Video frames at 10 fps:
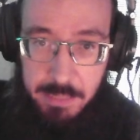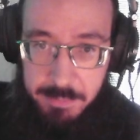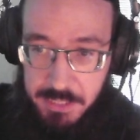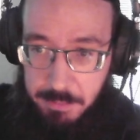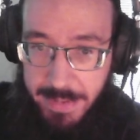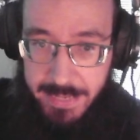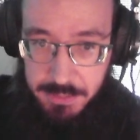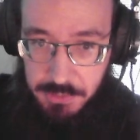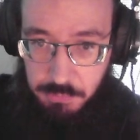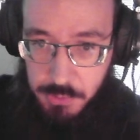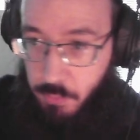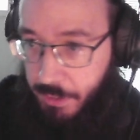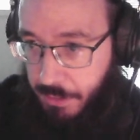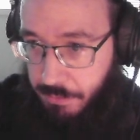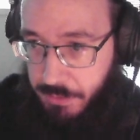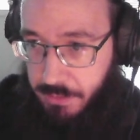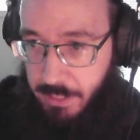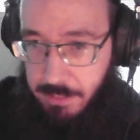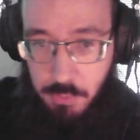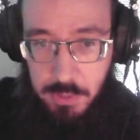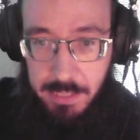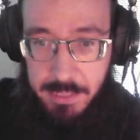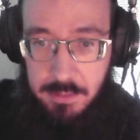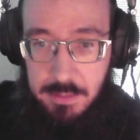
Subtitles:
the Mystic Magnets, which we're going to use to teleport later.